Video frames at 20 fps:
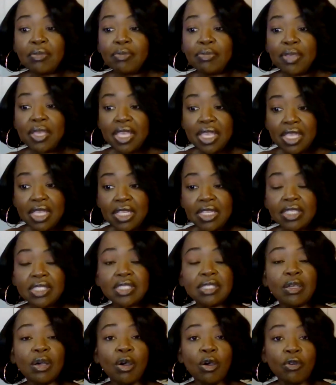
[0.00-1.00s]

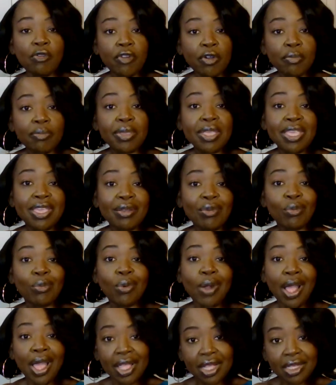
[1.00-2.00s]
peace over being
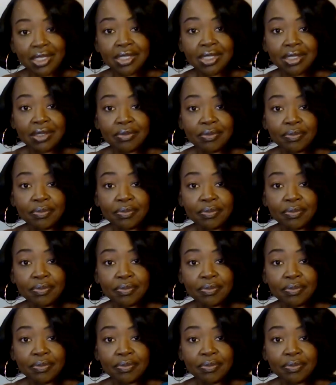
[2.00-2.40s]
right.